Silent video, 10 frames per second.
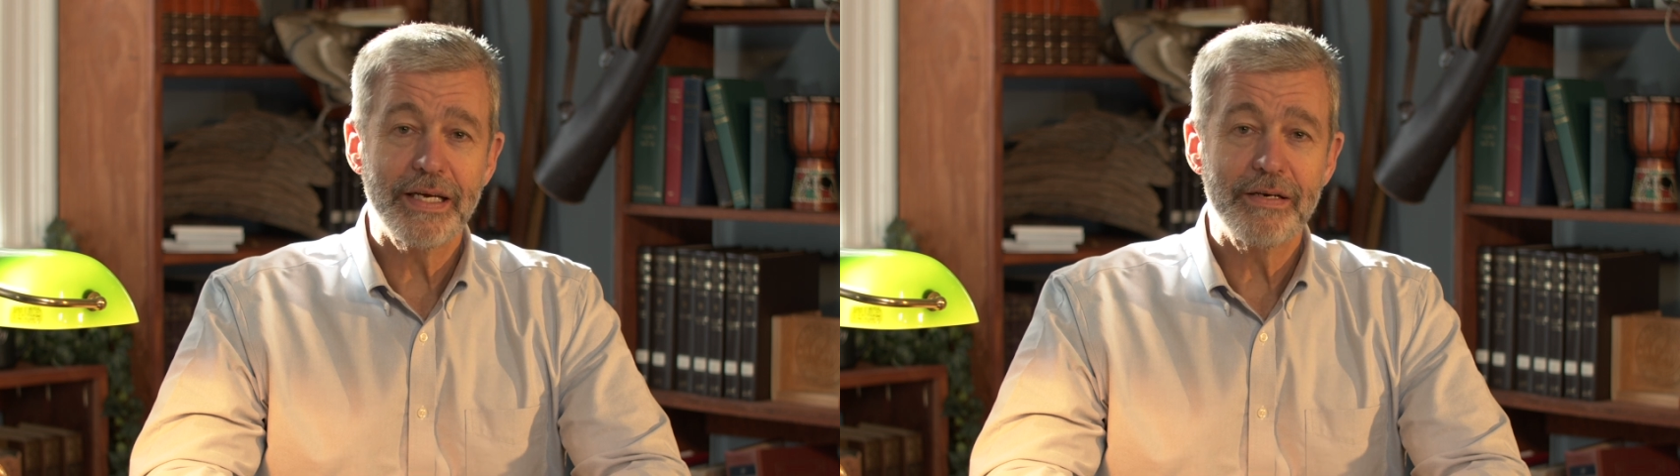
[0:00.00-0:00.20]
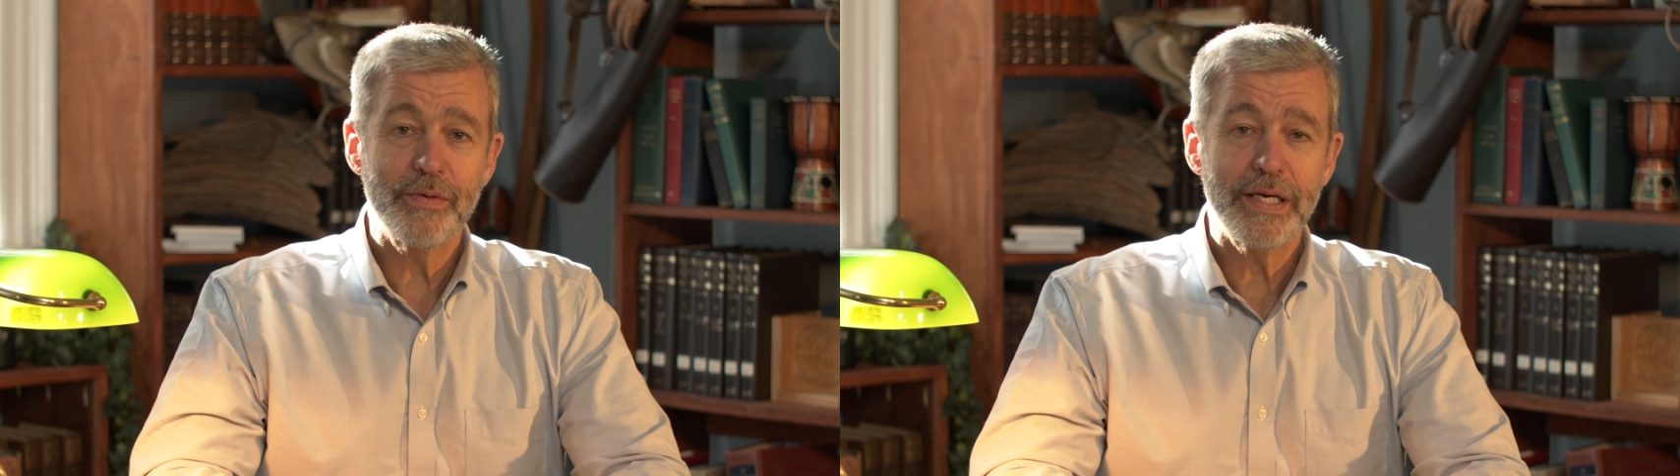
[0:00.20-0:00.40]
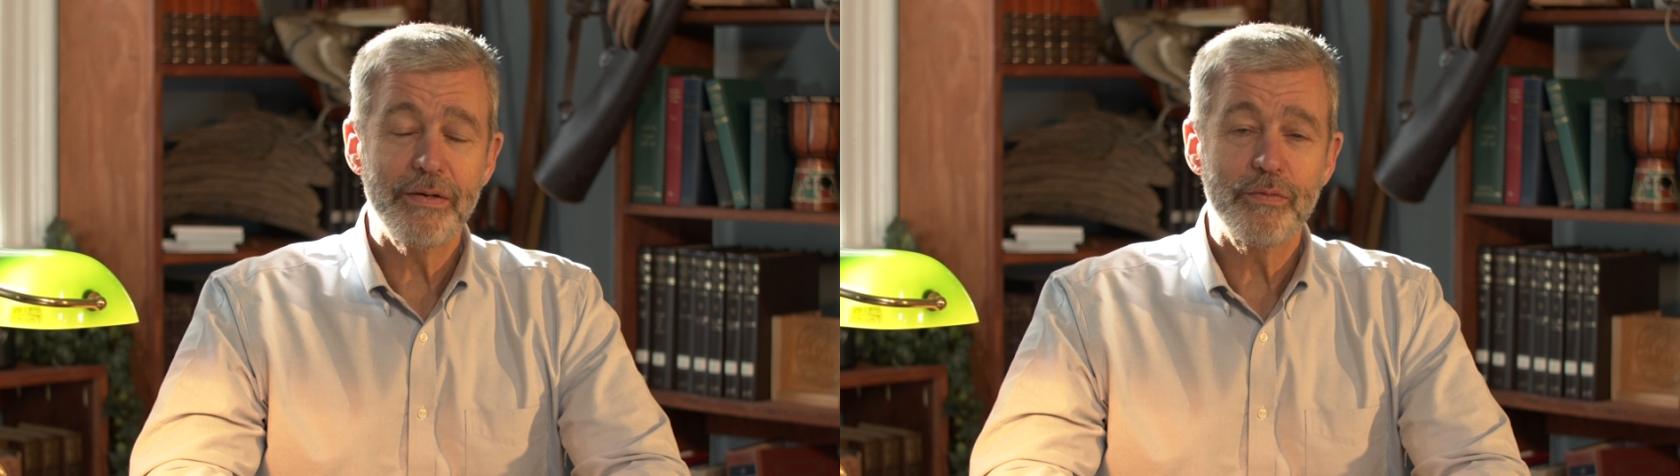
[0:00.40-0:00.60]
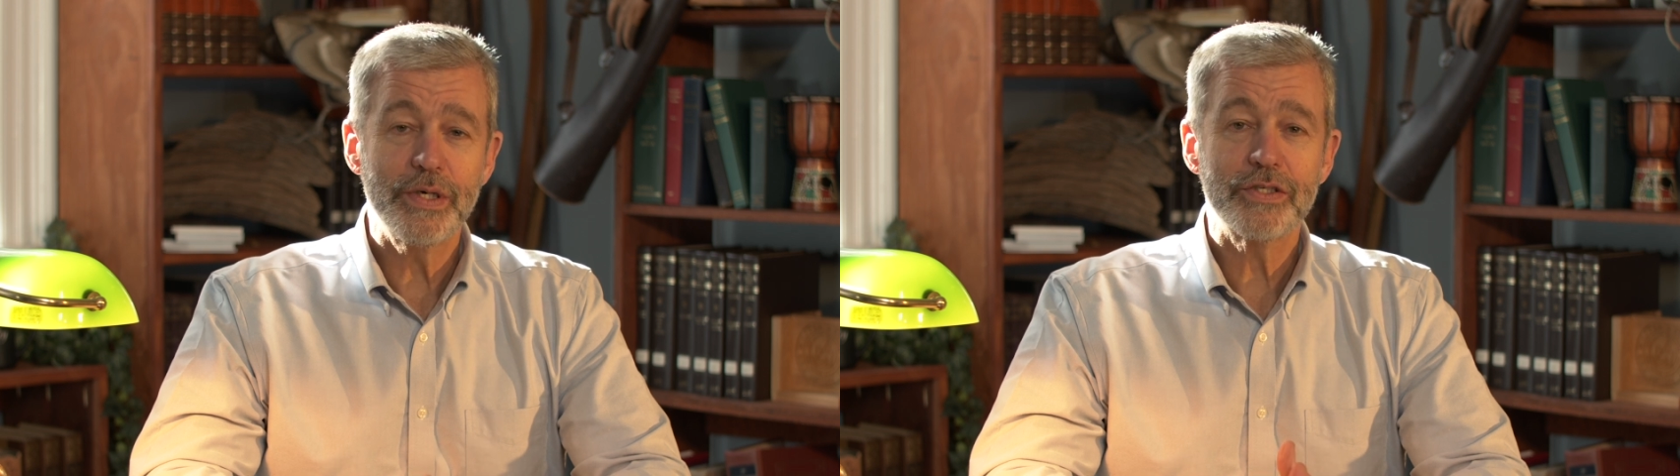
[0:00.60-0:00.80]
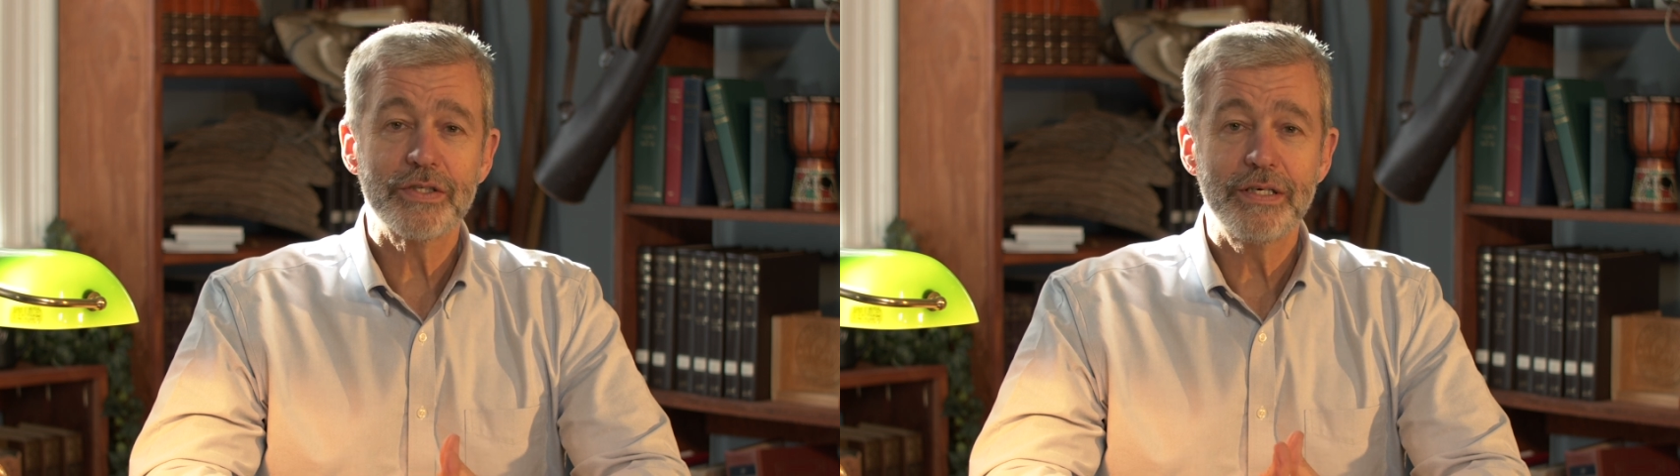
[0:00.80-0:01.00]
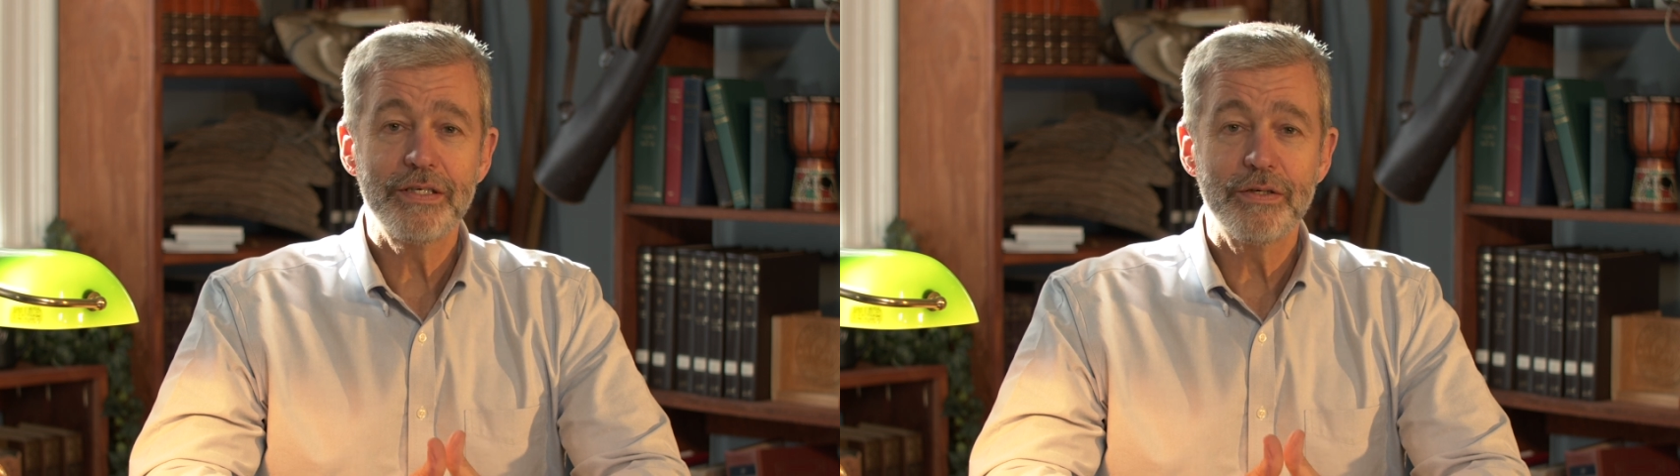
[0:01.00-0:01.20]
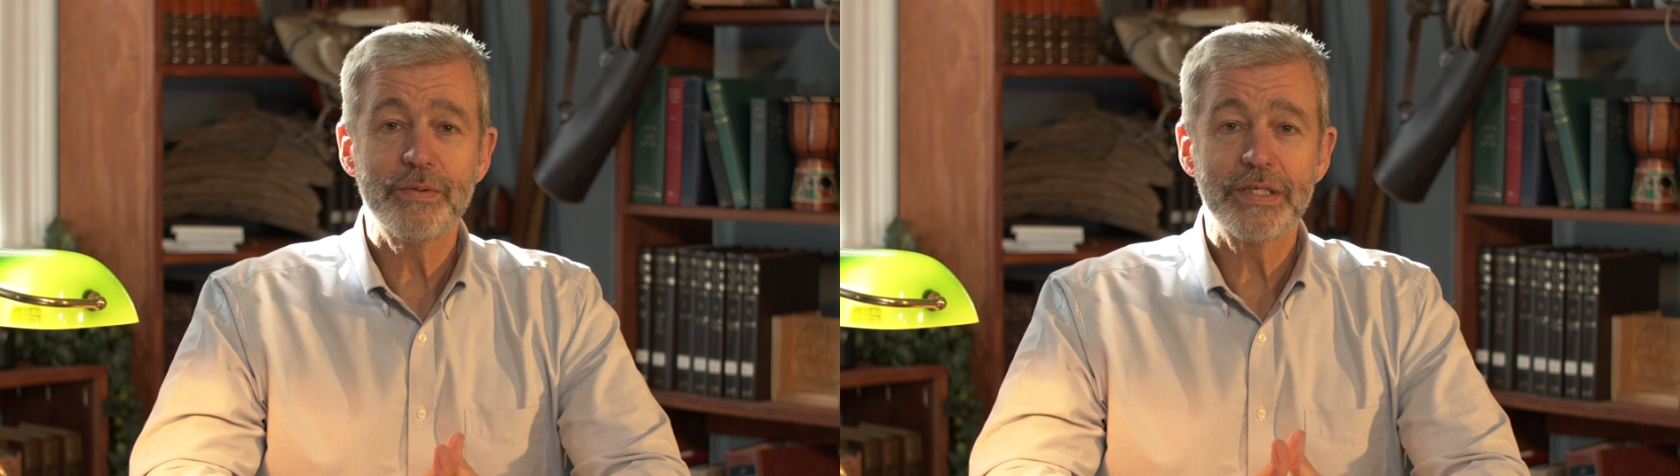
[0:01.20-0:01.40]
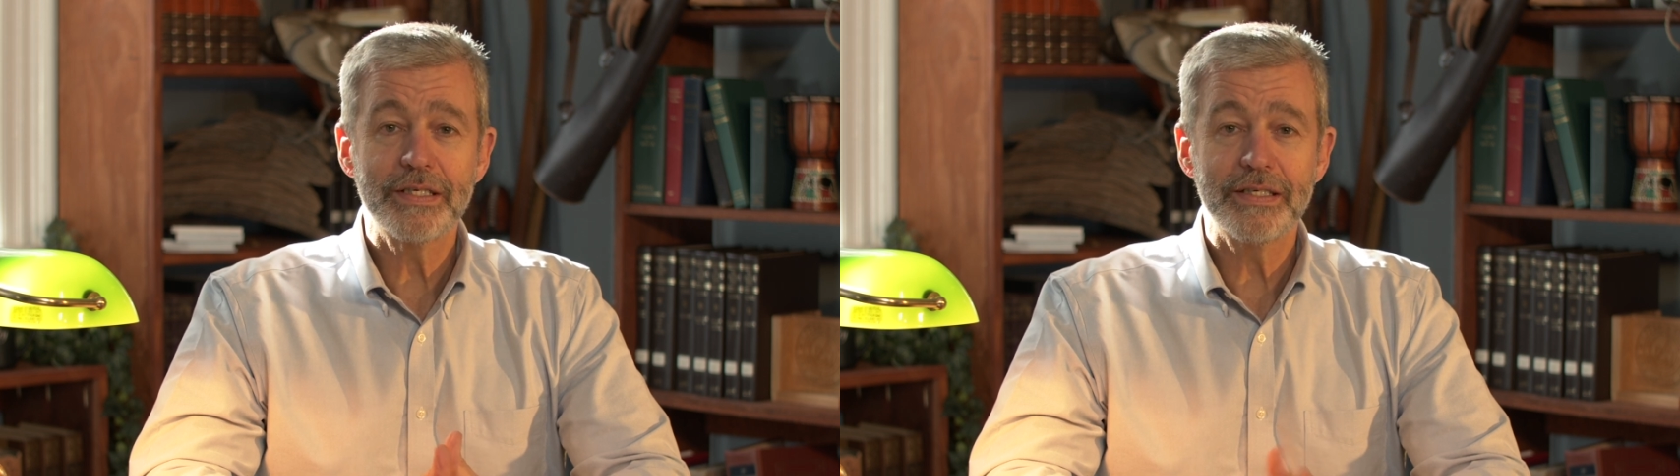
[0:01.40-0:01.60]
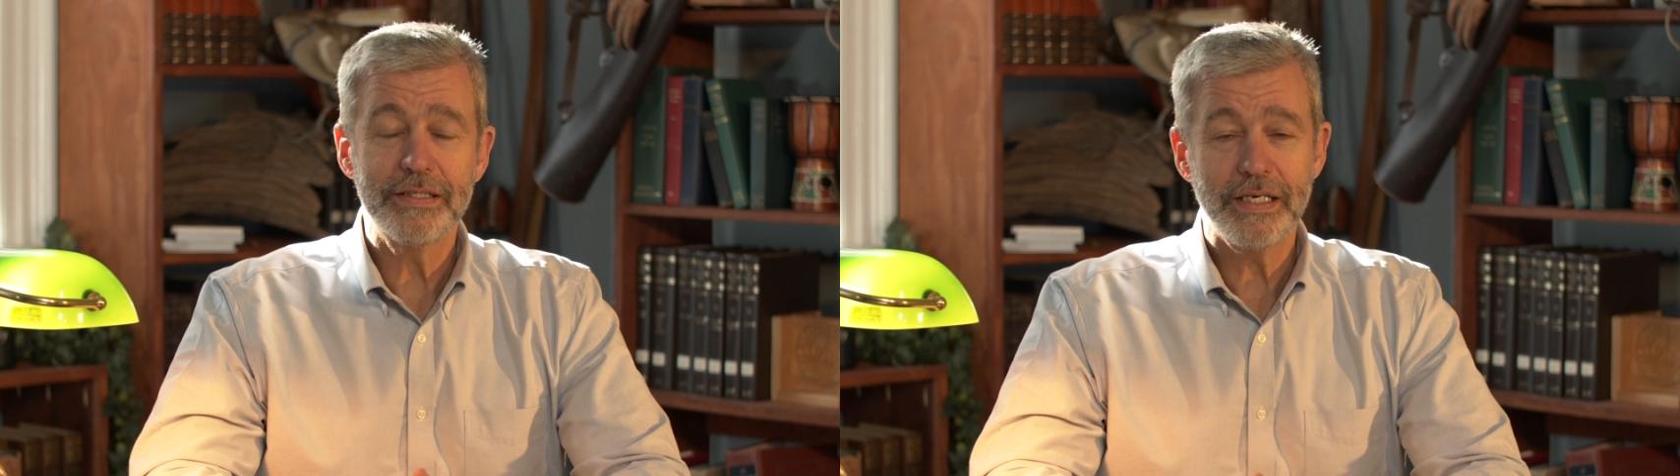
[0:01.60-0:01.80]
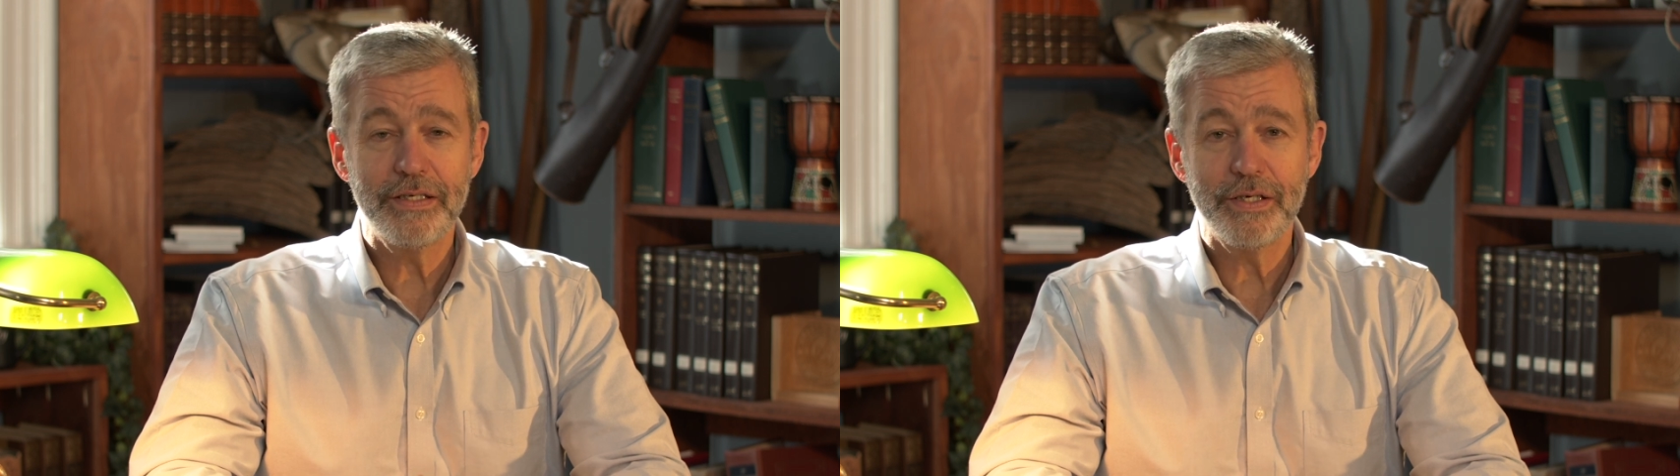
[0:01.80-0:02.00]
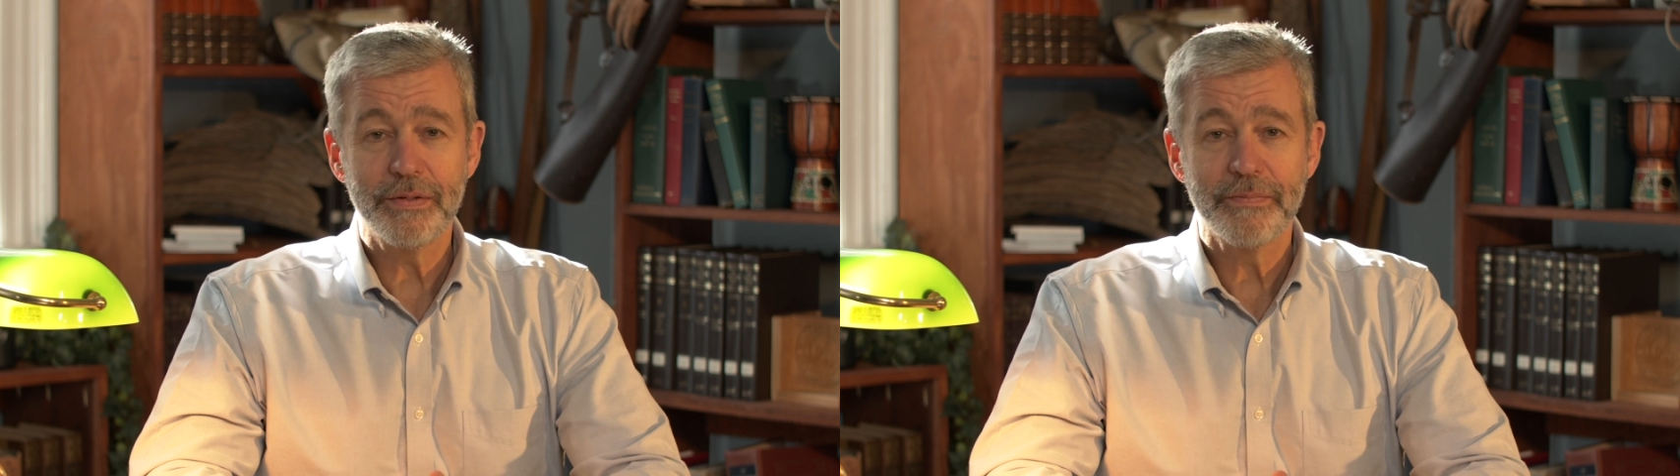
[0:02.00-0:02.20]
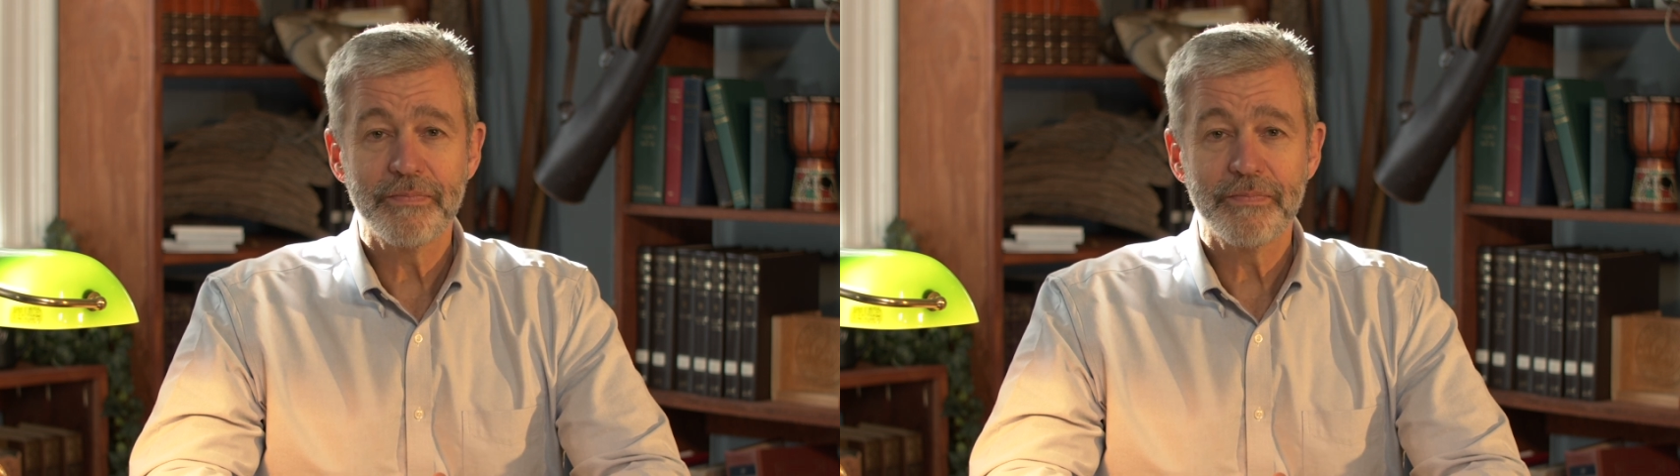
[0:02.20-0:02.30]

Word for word: and we wish that you would continue.